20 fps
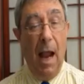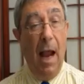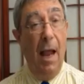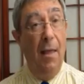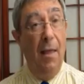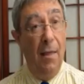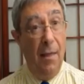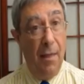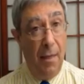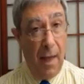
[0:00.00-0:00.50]

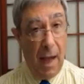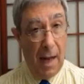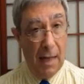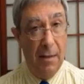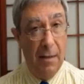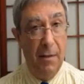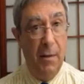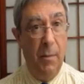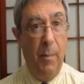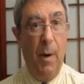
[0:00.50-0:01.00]
And
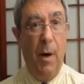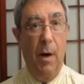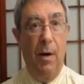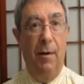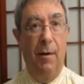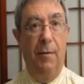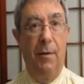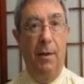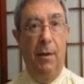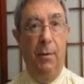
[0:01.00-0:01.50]
that's the
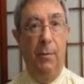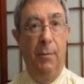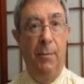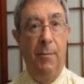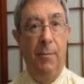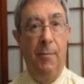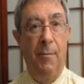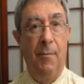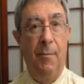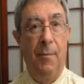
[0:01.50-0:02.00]
part of you
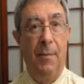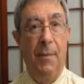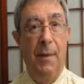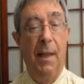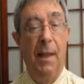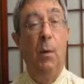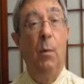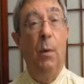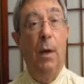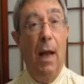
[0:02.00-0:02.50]

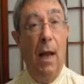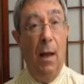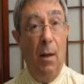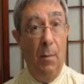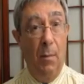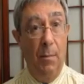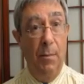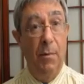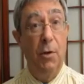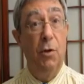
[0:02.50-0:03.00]
that we
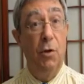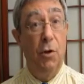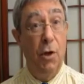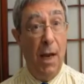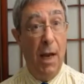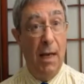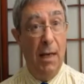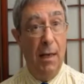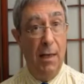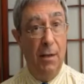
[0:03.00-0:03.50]
help to
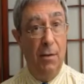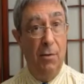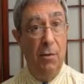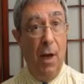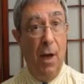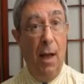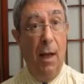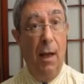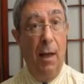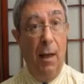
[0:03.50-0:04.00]

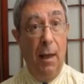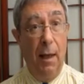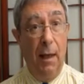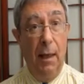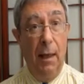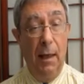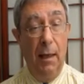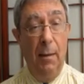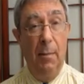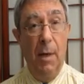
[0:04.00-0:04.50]
change
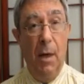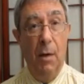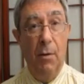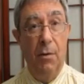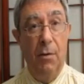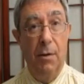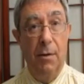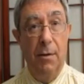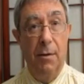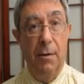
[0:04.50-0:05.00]
in
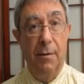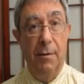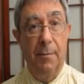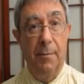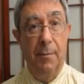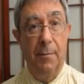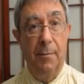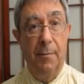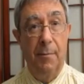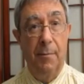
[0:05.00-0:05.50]
hypnosis.
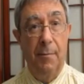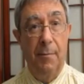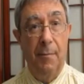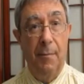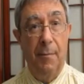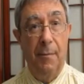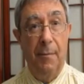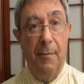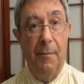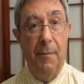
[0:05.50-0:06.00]

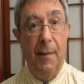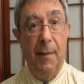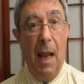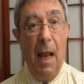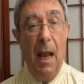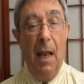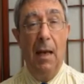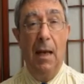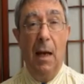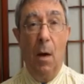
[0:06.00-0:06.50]

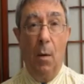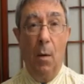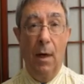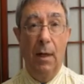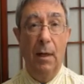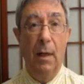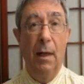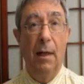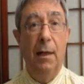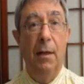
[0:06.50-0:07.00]
Now what
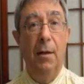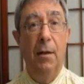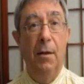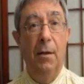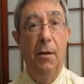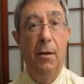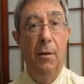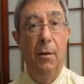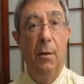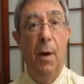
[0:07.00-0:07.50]
I'd like you to
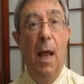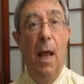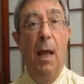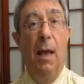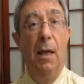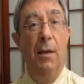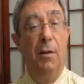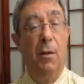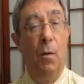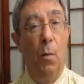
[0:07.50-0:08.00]
do
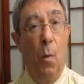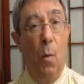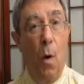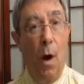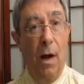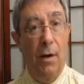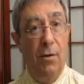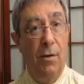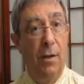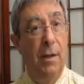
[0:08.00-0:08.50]
is to
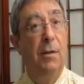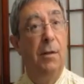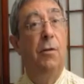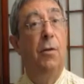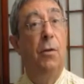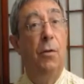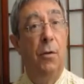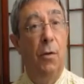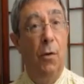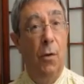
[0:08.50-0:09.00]
watch these
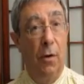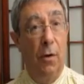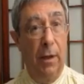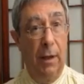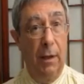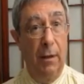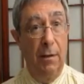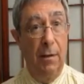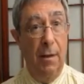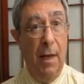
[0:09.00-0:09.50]

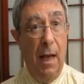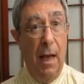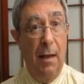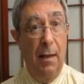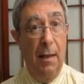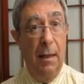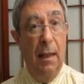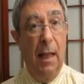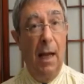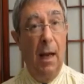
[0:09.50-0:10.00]
tutorials
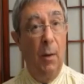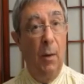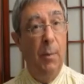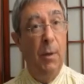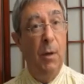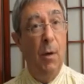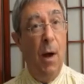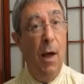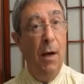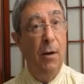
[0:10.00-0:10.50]
that'll help
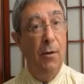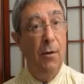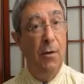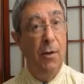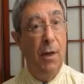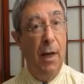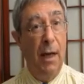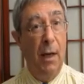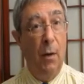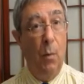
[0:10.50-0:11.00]
you
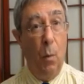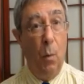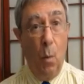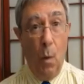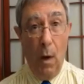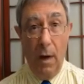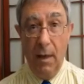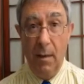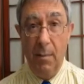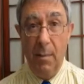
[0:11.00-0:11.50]
understand
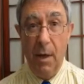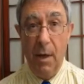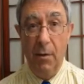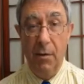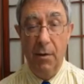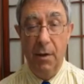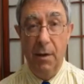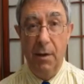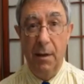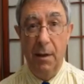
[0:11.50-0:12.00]
what
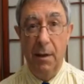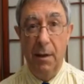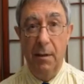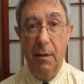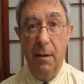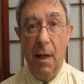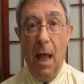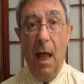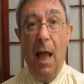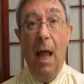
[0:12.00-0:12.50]
hypnosis
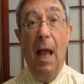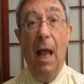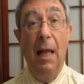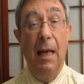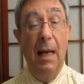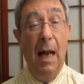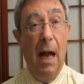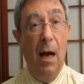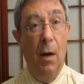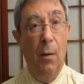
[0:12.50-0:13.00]
is
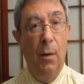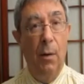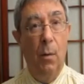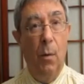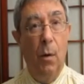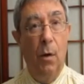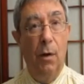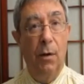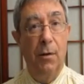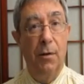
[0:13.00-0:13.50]
and how it
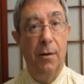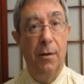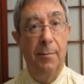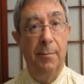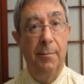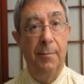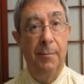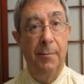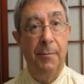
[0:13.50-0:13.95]
works,